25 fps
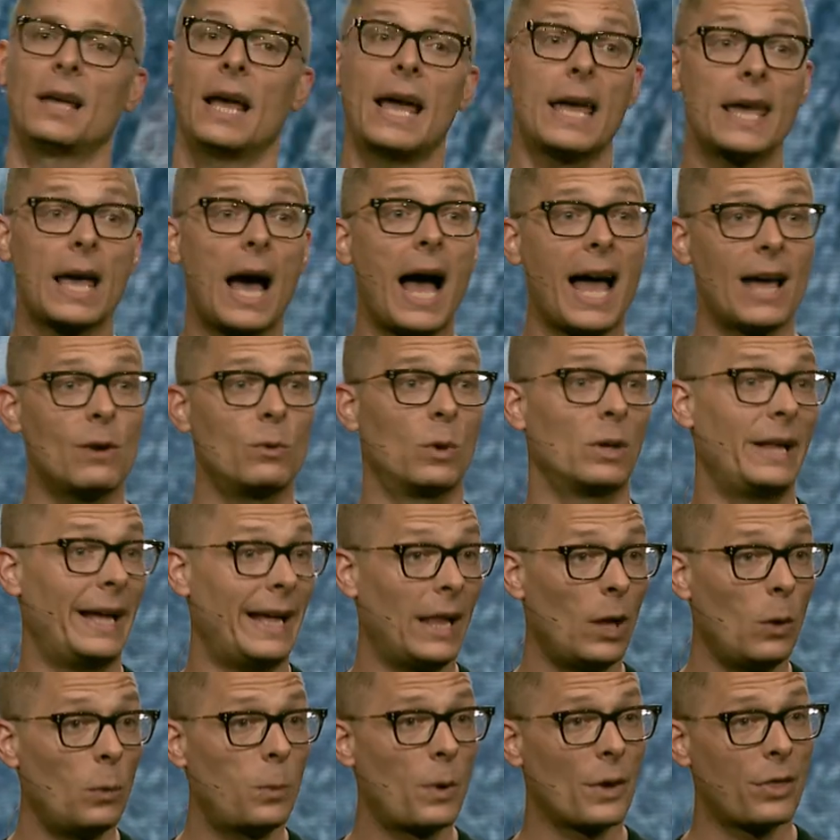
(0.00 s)
A I will
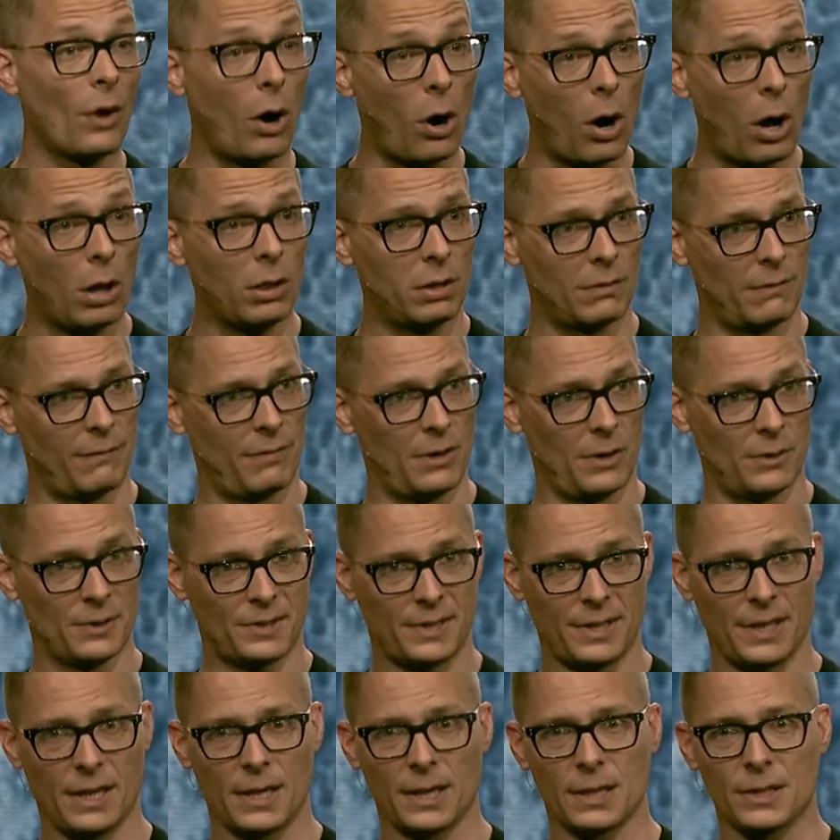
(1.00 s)
help with all of
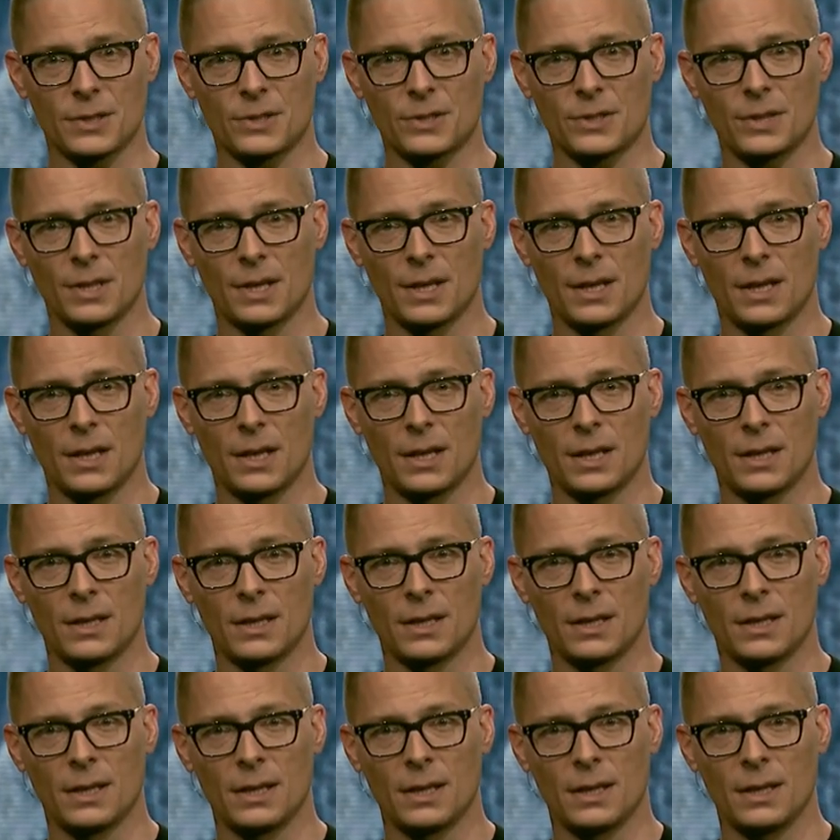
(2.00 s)
those things.
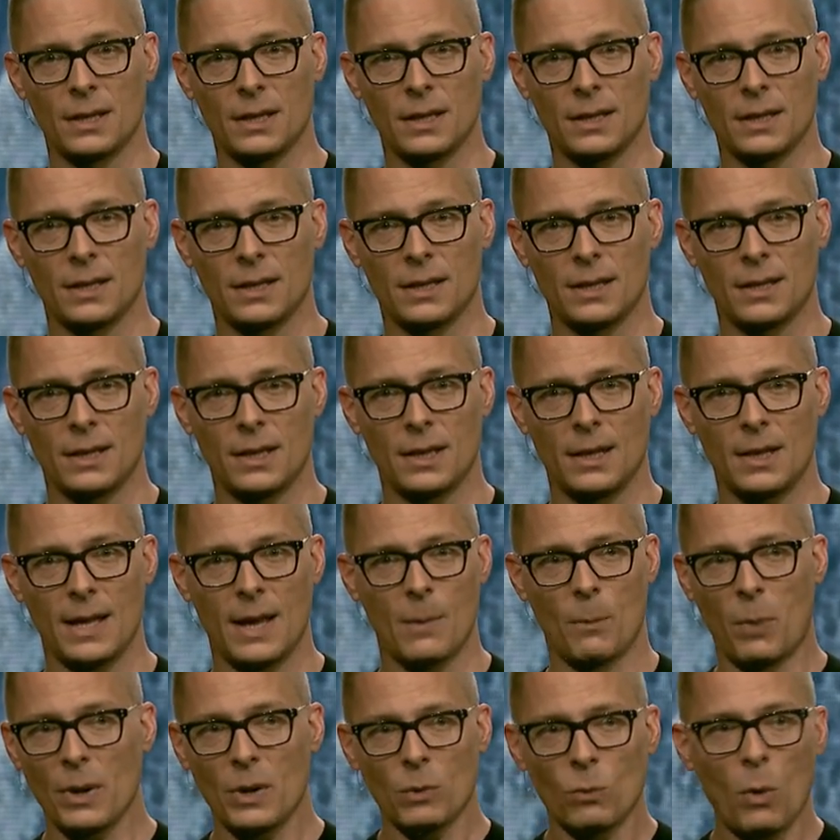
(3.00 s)

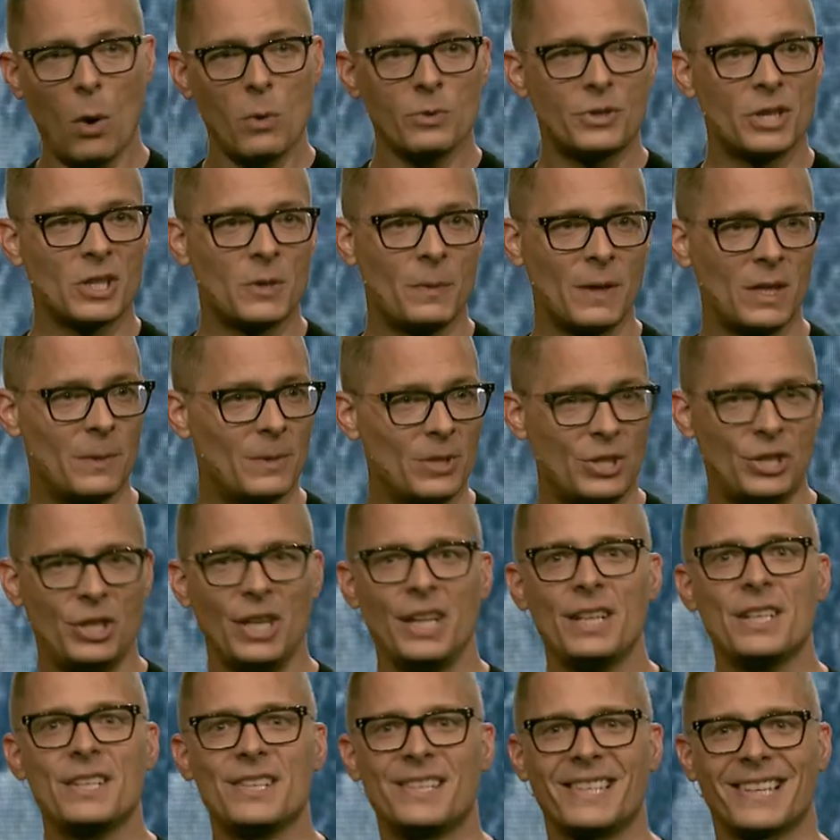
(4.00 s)
But it won't just be the
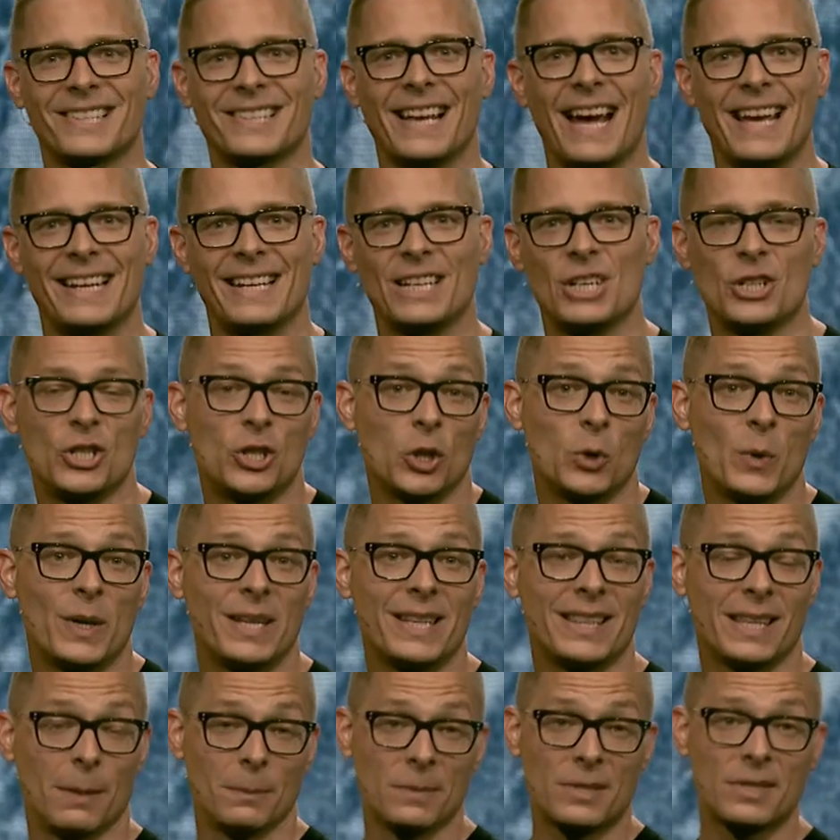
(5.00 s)
machines deciding to do
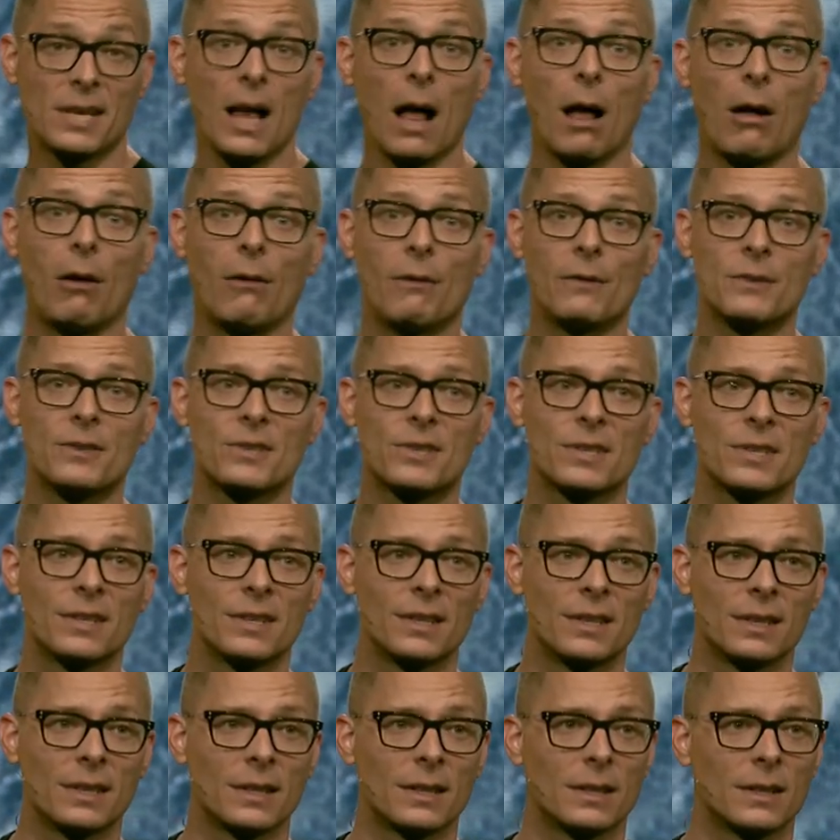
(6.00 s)
it themselves.
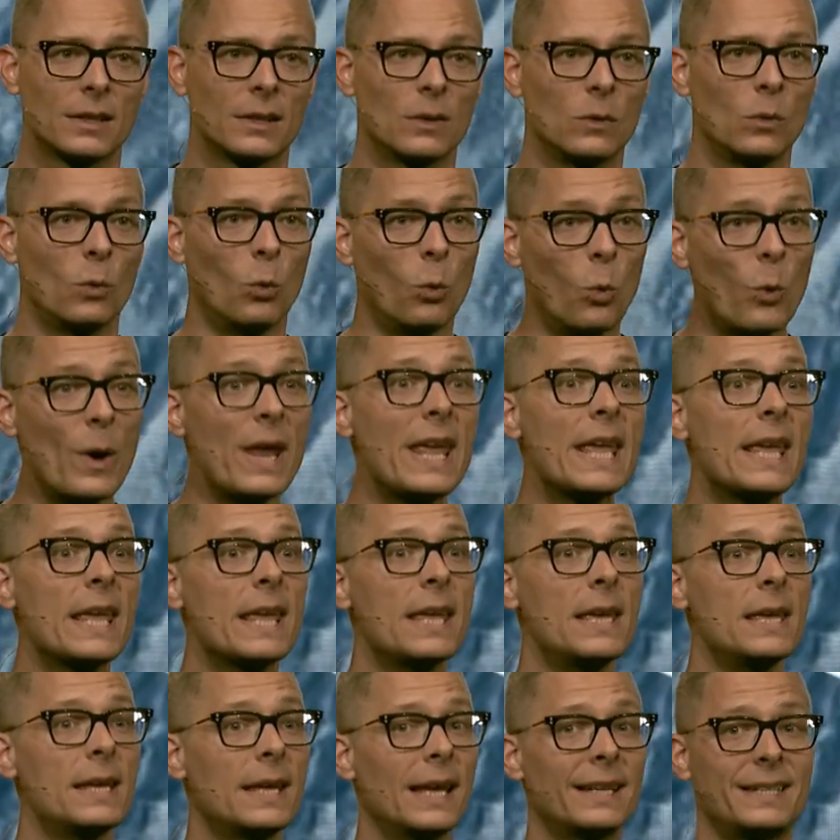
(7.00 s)

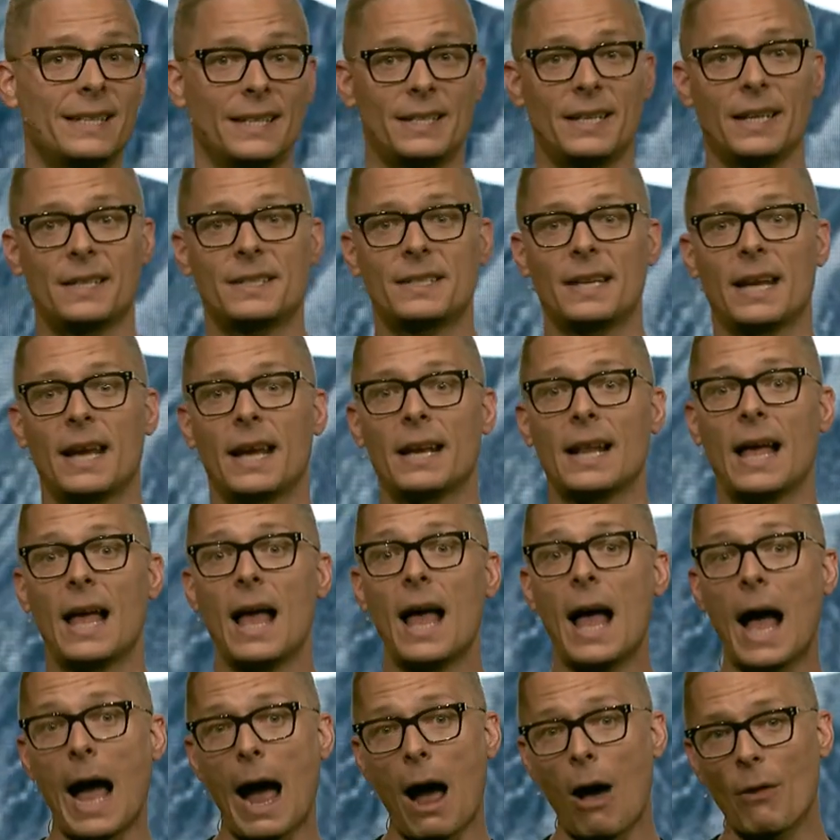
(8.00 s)
We get to dictate
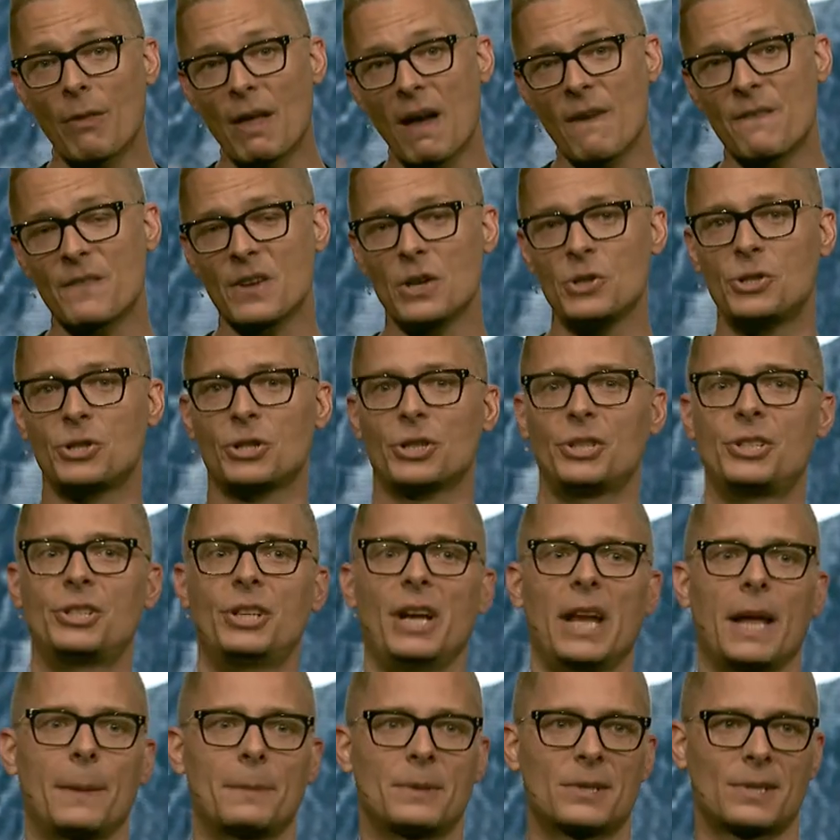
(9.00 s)
how that future
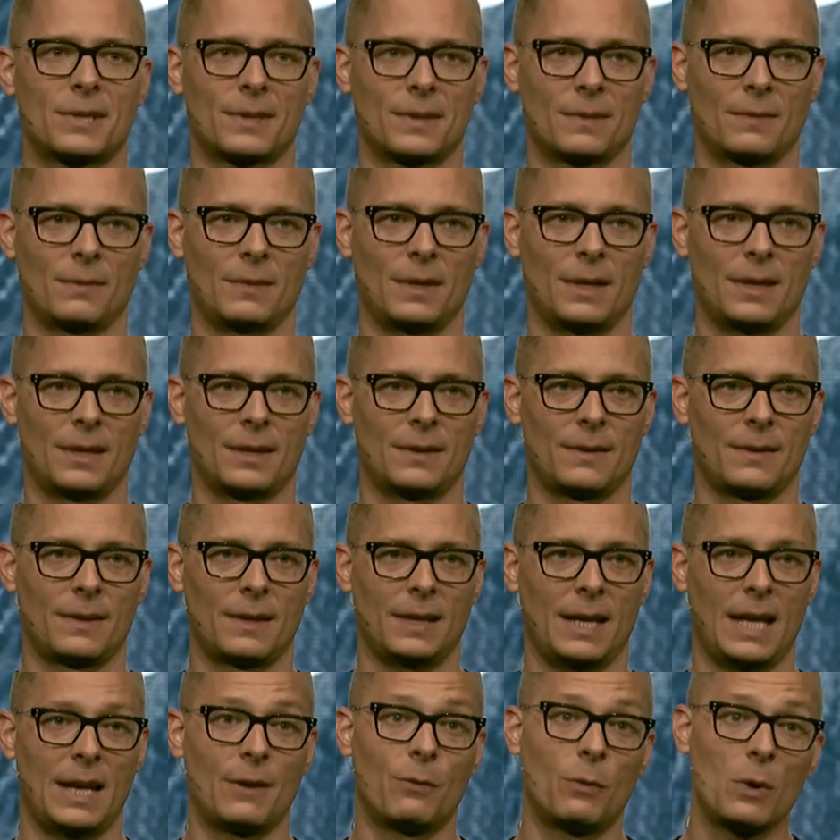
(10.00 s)
shapes.
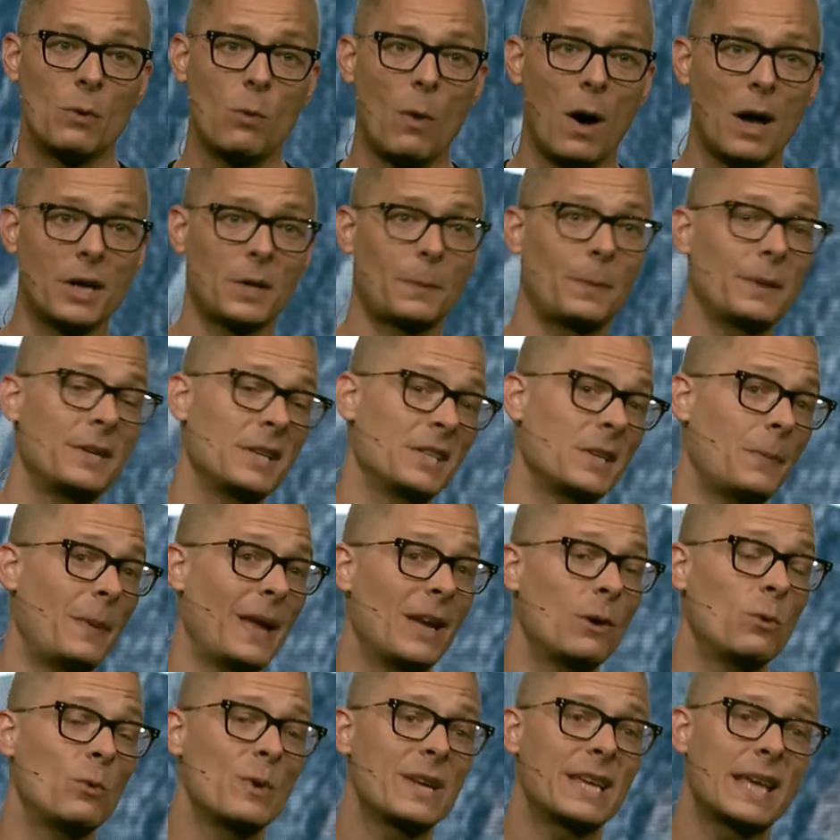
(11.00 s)
And if we want to
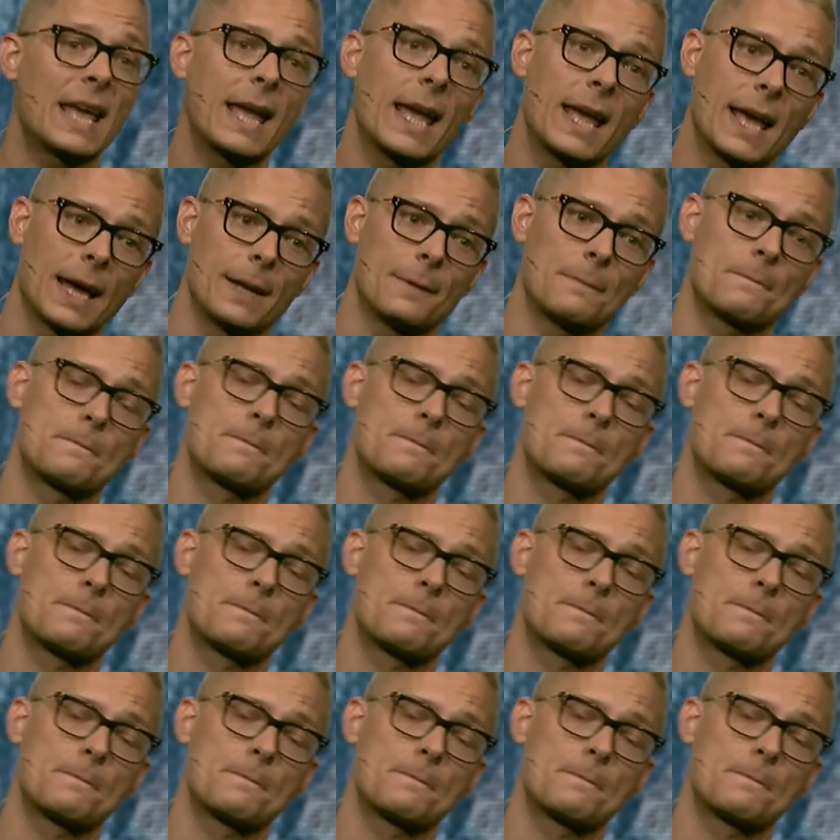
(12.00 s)
participate, we can.